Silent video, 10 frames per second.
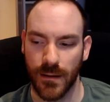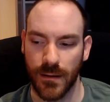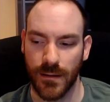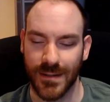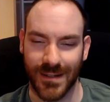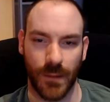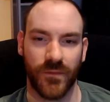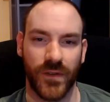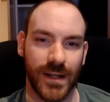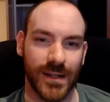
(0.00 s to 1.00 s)

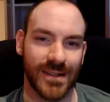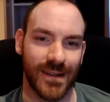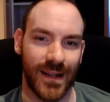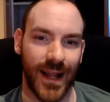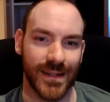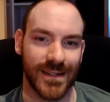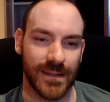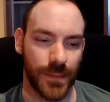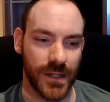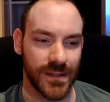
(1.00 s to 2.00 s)
something that's less
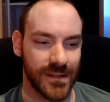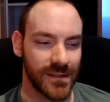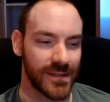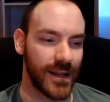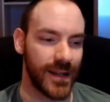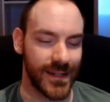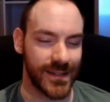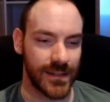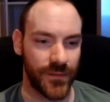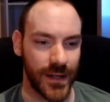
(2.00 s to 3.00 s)
because the
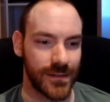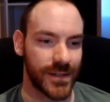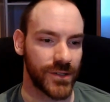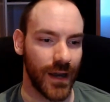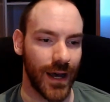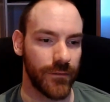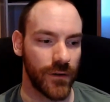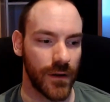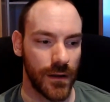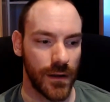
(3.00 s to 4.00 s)
less things you have,
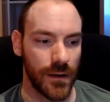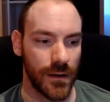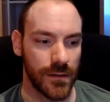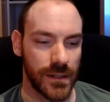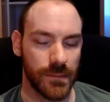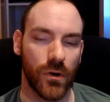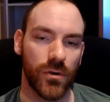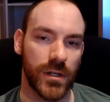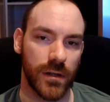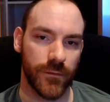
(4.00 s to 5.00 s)
the more
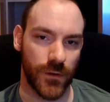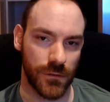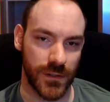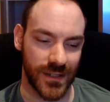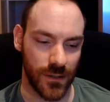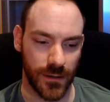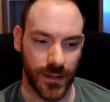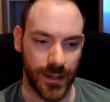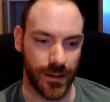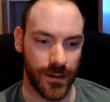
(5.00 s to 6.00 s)
you can focus on
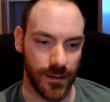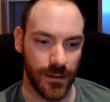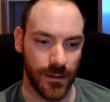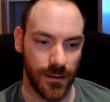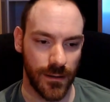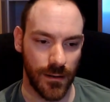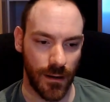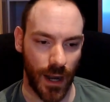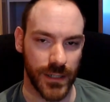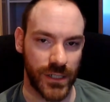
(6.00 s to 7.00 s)
the
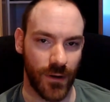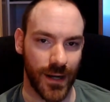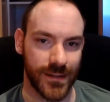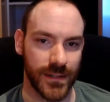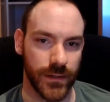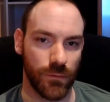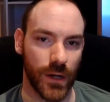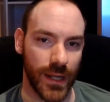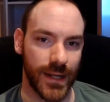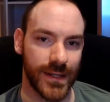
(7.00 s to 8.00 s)
actuality of what
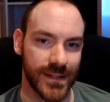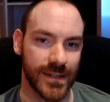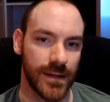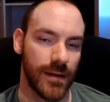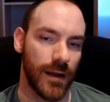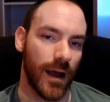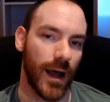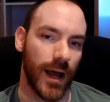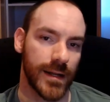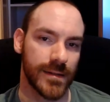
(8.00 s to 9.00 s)
it is
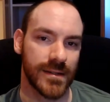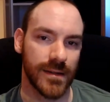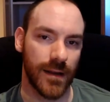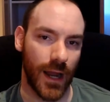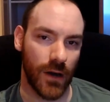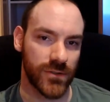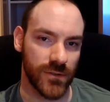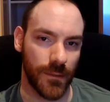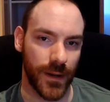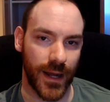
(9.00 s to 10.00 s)
and how to
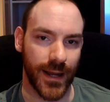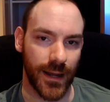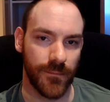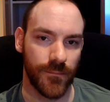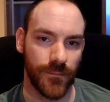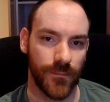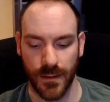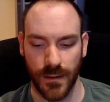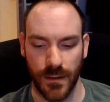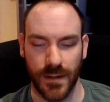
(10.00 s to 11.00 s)
apply that.
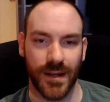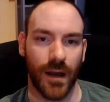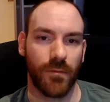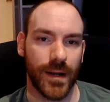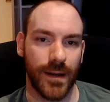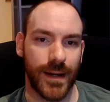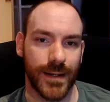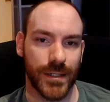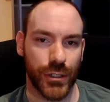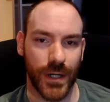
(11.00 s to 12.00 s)
So I want to
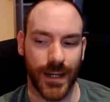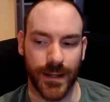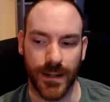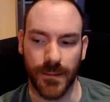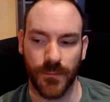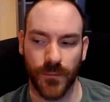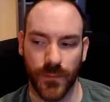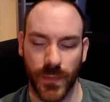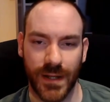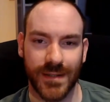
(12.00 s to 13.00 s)
illustrate that
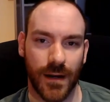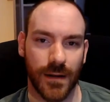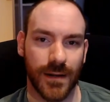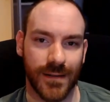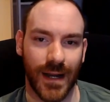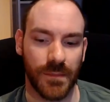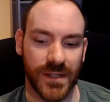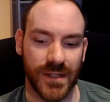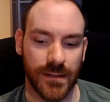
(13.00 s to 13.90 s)
these archetypes,